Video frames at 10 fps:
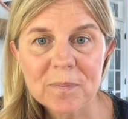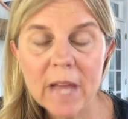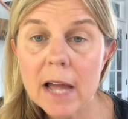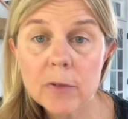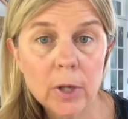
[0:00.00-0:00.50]

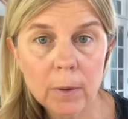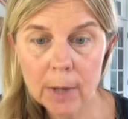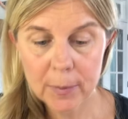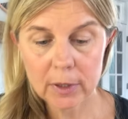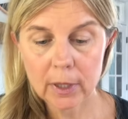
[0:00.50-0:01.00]
I have no
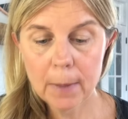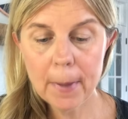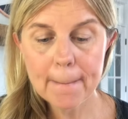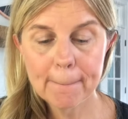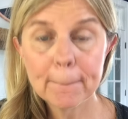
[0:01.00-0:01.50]
upper lip,
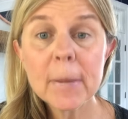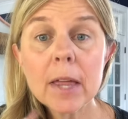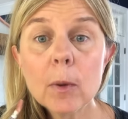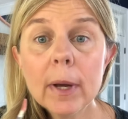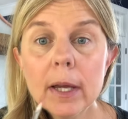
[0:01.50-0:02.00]

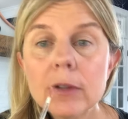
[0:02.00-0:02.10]
by the way,